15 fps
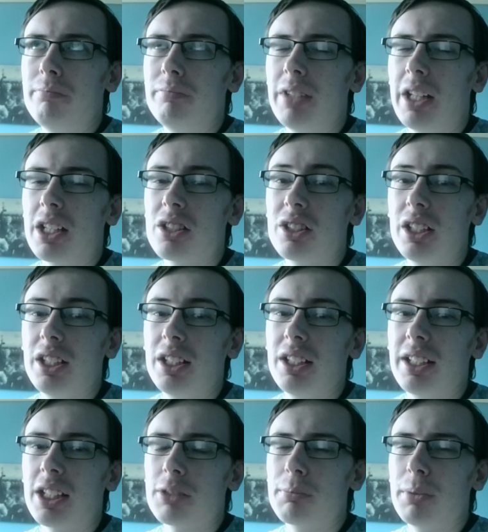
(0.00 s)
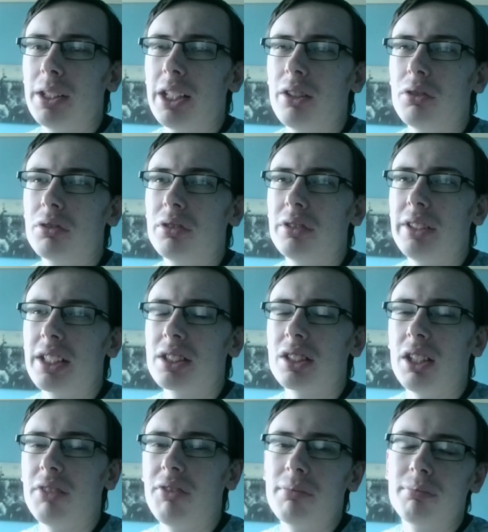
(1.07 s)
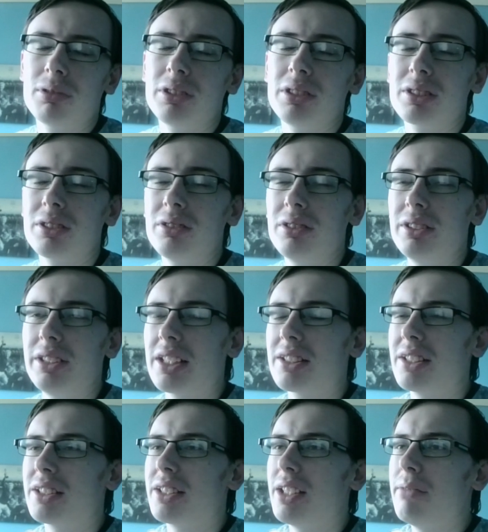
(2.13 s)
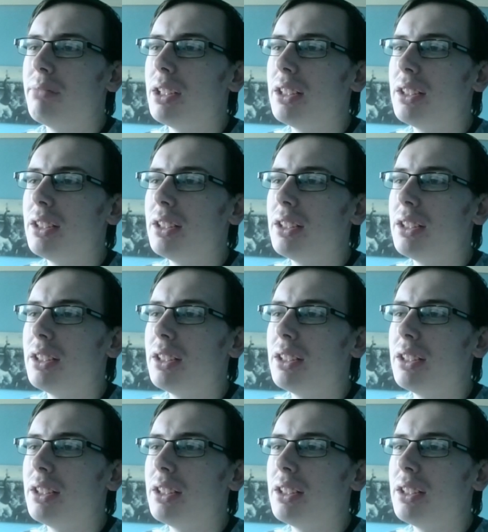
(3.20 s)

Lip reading: next year, and that's being held next November into next December.